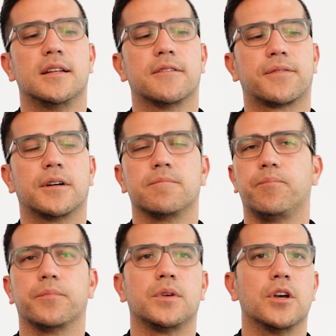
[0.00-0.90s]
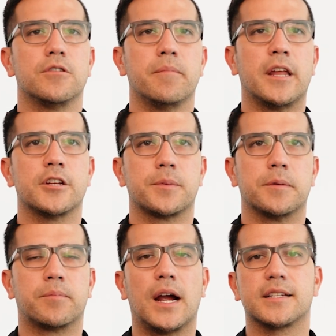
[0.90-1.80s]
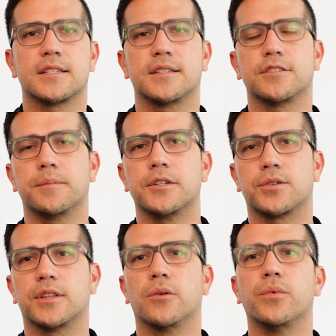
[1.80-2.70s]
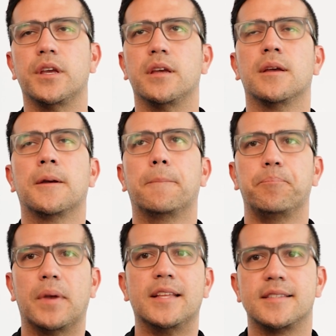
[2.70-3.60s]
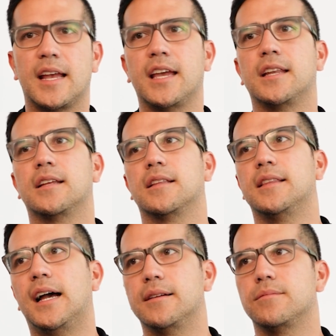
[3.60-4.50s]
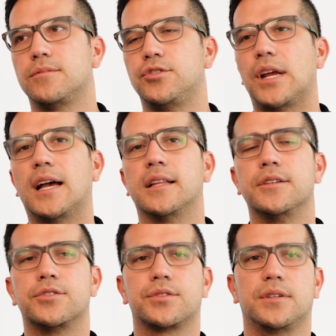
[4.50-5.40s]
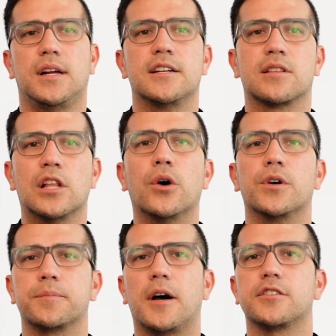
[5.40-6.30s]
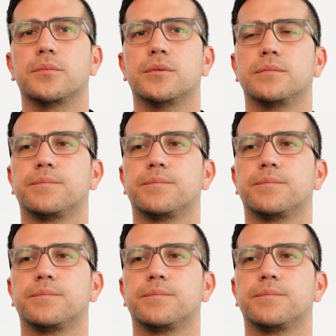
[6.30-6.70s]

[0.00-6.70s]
the different good management practices to make sure that we maintain that challenge as low as possible.